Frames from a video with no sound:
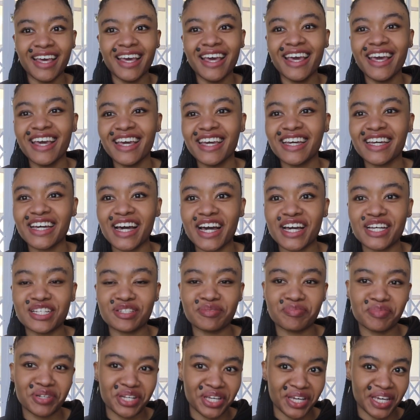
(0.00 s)
Hey guys,
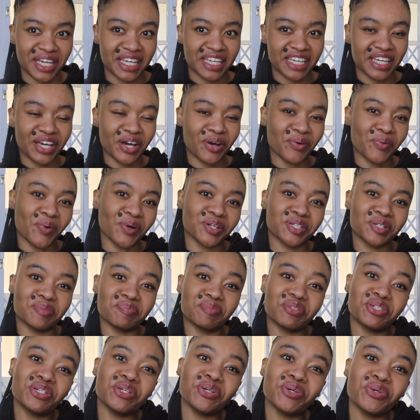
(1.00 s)
Mudiwa here.
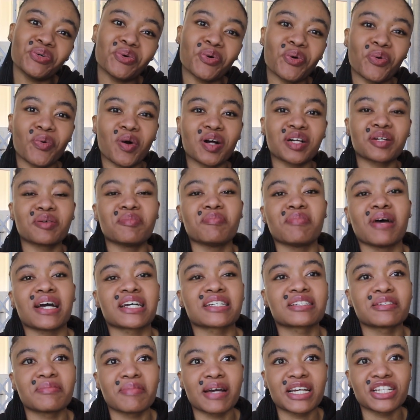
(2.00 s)
Welcome back
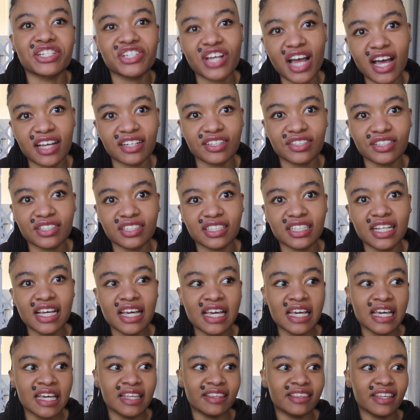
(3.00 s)
to my channel.
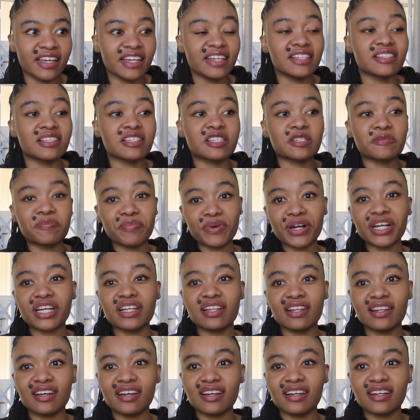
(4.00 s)
There is a
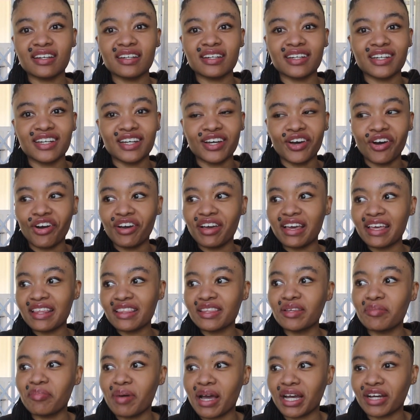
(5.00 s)
sprinkler in
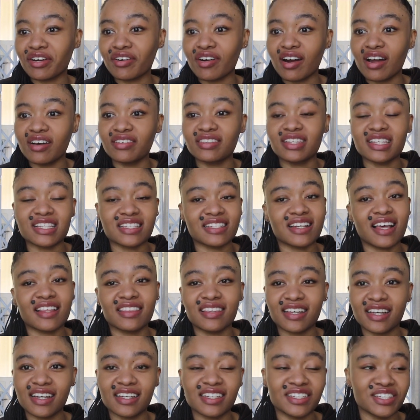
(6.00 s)
the background. There's
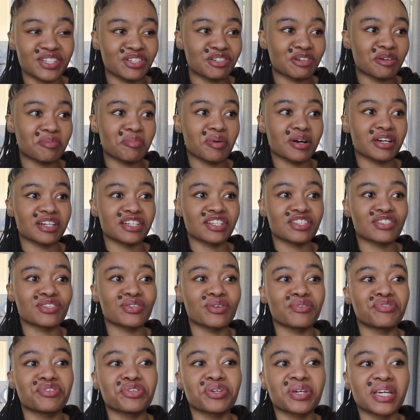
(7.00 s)
nothing I can do about it. So
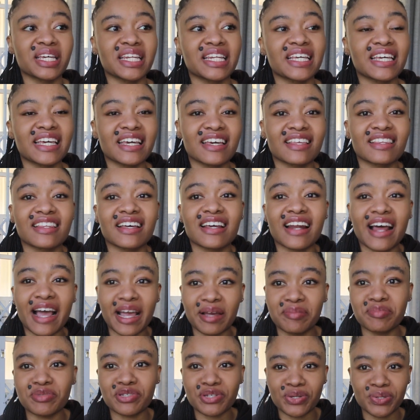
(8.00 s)
if you can hear that,
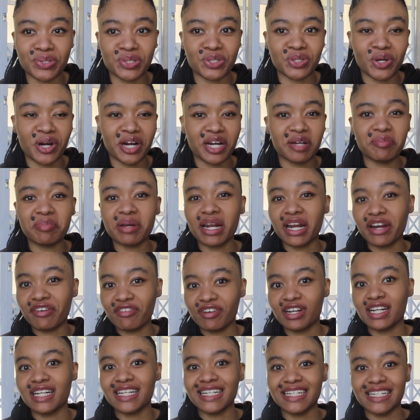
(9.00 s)
I'm so sorry, but I
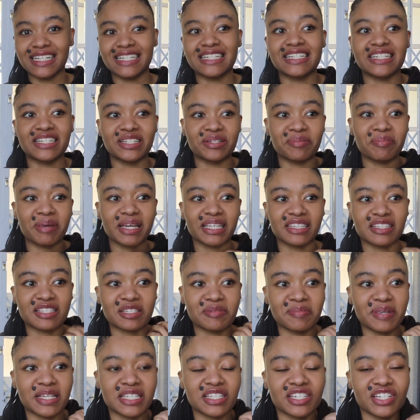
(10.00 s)
really needed to make this
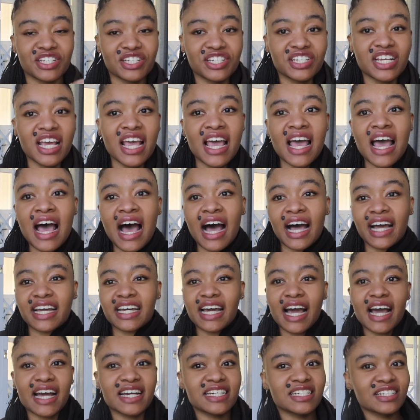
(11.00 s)
message. I
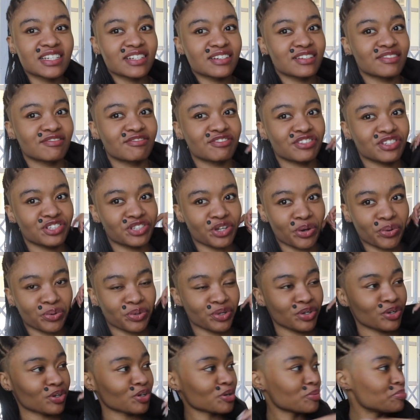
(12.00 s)
kind of don't
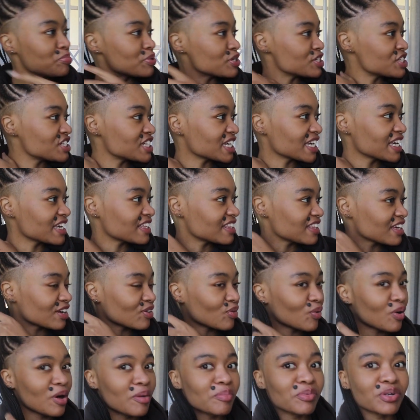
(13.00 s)
look put together at
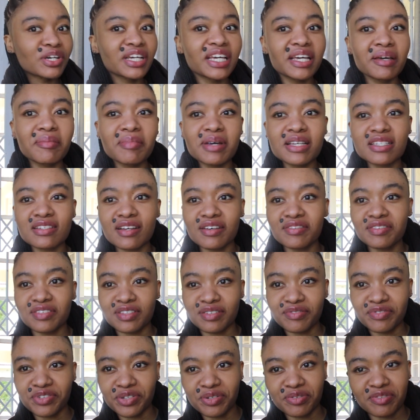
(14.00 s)
all. I'm looking at myself in the
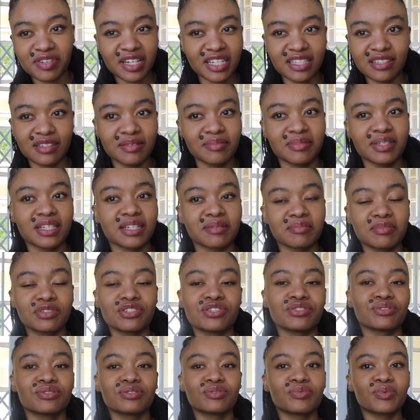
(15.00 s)
viewfinder. I'm like,
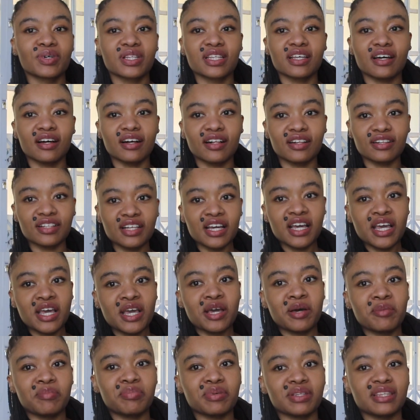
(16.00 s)
dude, what the hell?
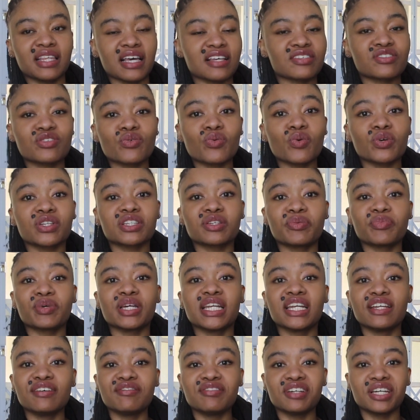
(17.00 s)
But that's the world that we
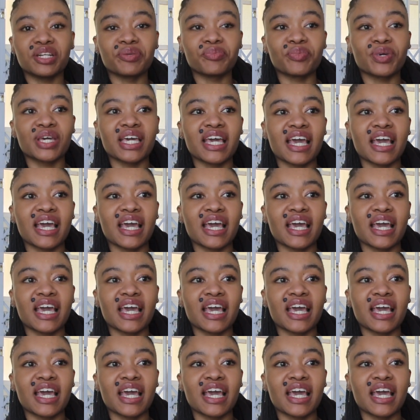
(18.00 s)
live in.